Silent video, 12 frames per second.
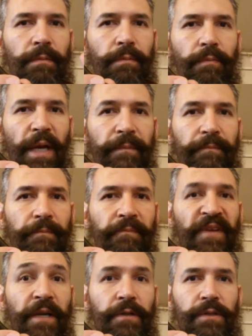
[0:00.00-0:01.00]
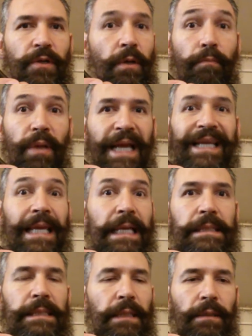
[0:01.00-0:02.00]
my fingers turned black
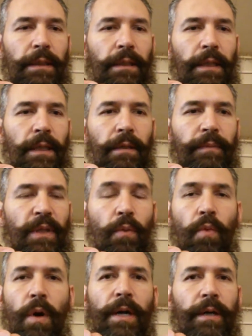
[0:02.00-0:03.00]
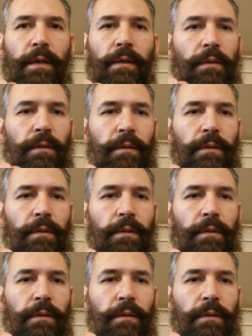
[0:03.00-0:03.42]
instantly, and I mean the water